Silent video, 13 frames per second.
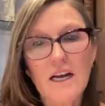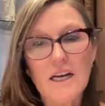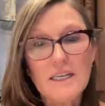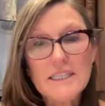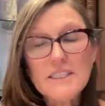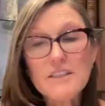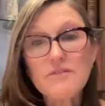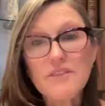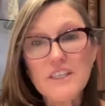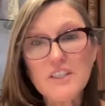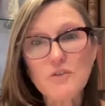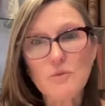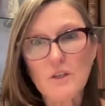
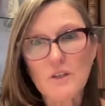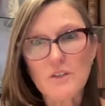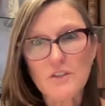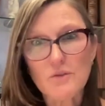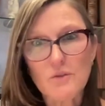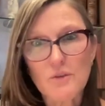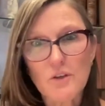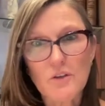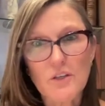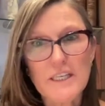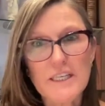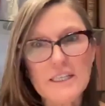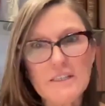individuals
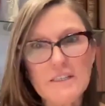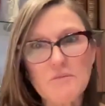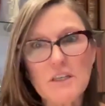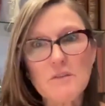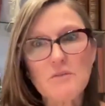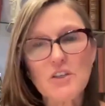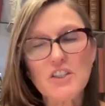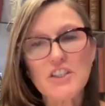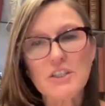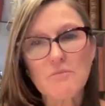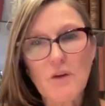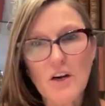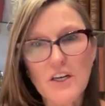in
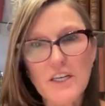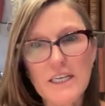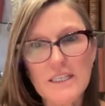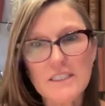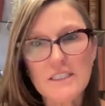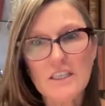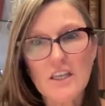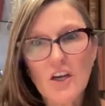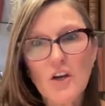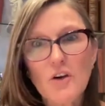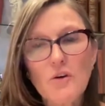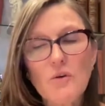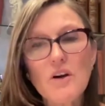emerging markets
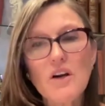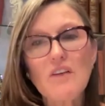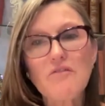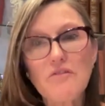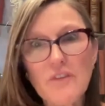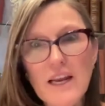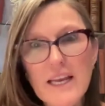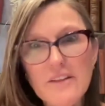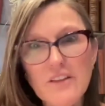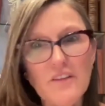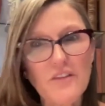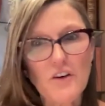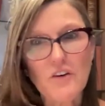who are afraid
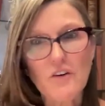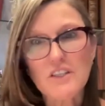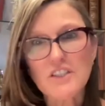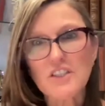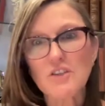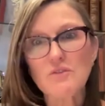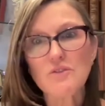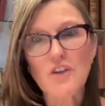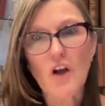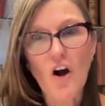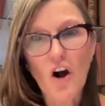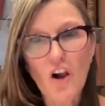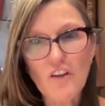that they're going to lose
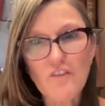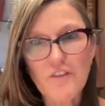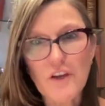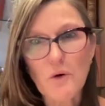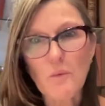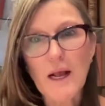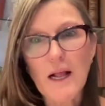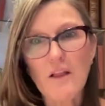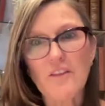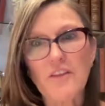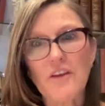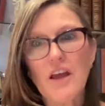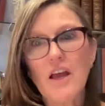all of their
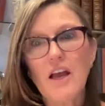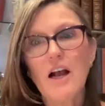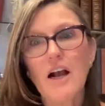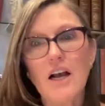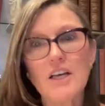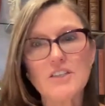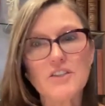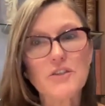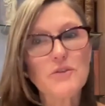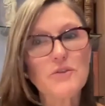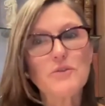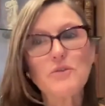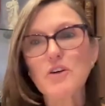wealth
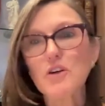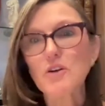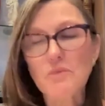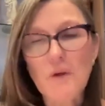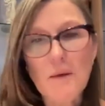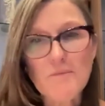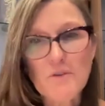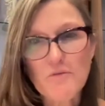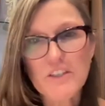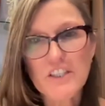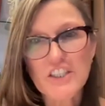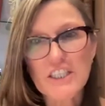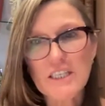to corrupt
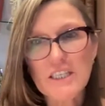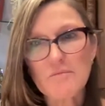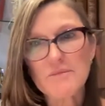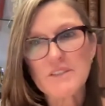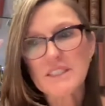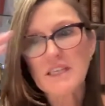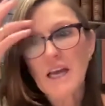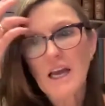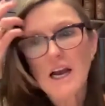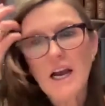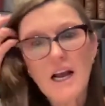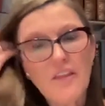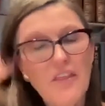regimes,
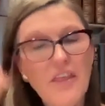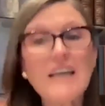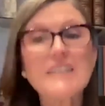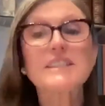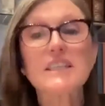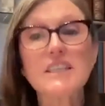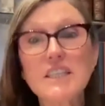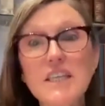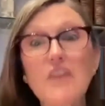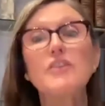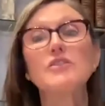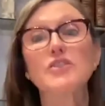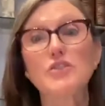that's
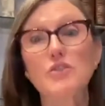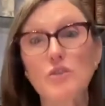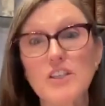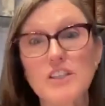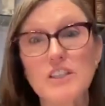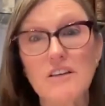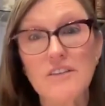another source of